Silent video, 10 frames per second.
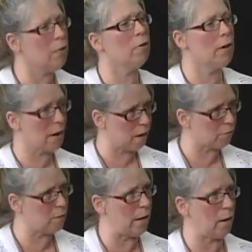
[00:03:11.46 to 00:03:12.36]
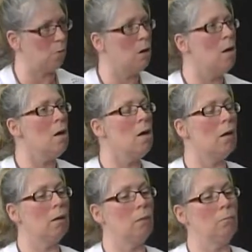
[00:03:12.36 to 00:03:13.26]
a half now,
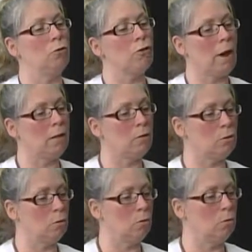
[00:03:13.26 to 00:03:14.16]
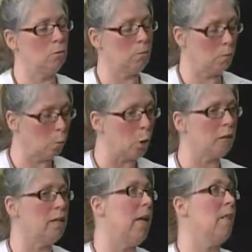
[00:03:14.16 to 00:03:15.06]
mm-hmm. Trying to work
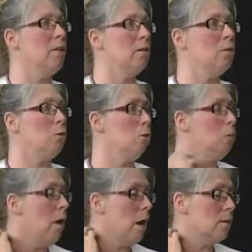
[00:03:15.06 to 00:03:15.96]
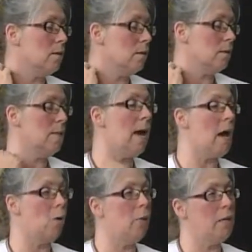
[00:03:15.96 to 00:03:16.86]
together to see
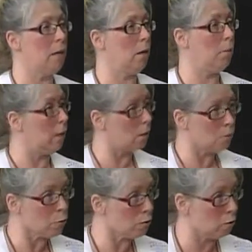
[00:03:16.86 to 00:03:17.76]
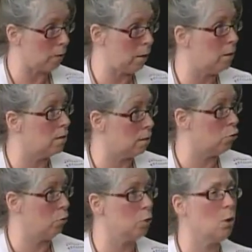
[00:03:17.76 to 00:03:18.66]
how we can make a difference around this
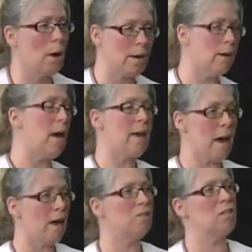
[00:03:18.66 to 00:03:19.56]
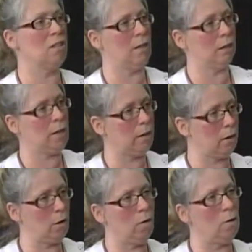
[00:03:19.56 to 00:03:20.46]
issue. So I have seen it kind of
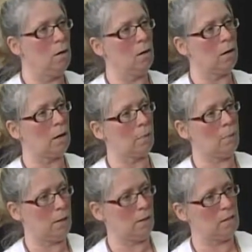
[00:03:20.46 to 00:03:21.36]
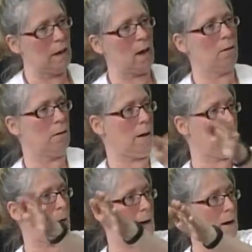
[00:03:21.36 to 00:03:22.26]
go up and then down and now
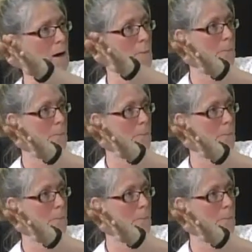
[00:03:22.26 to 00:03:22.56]
back up.